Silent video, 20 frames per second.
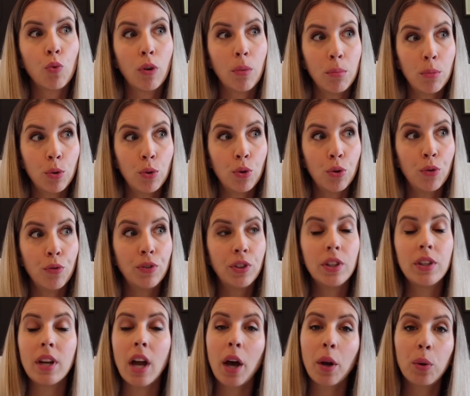
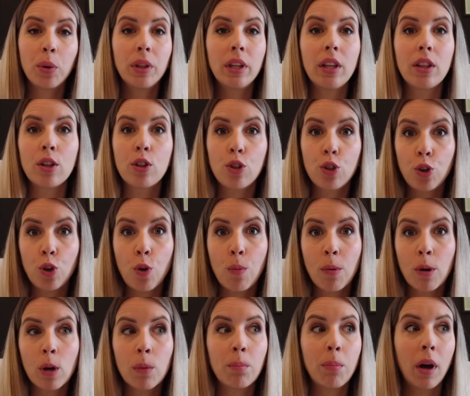removed not only the
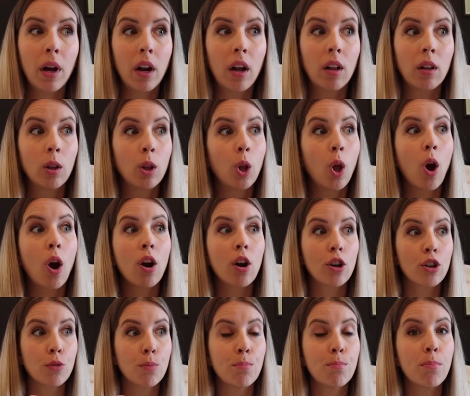tumor, but a
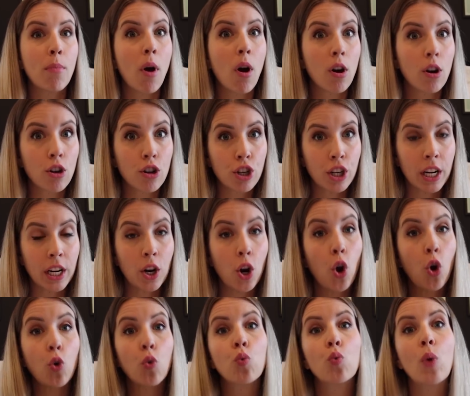large margin
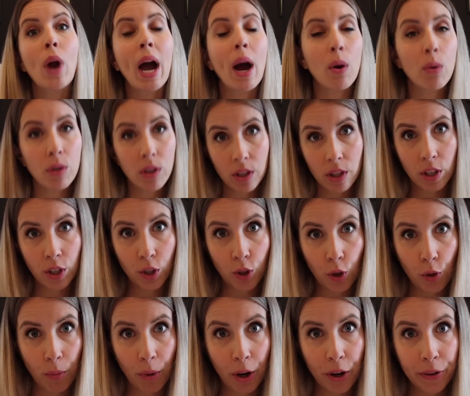around the
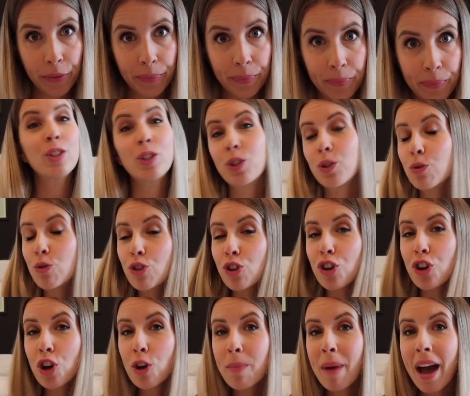tumor,
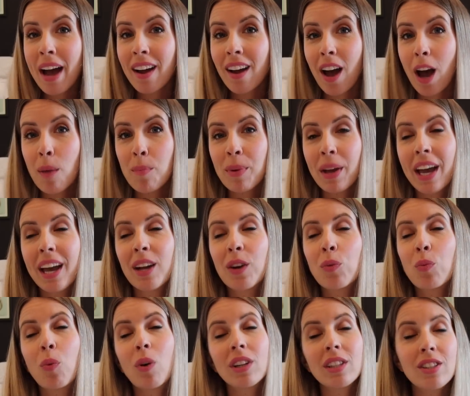sutured her back up,
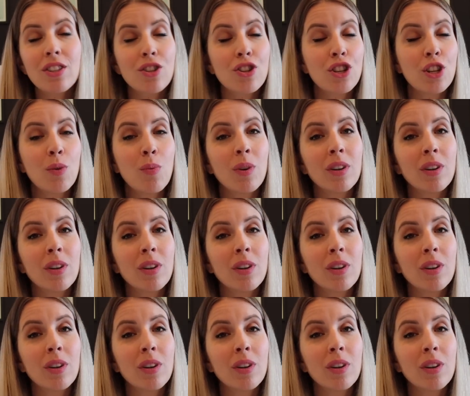and once she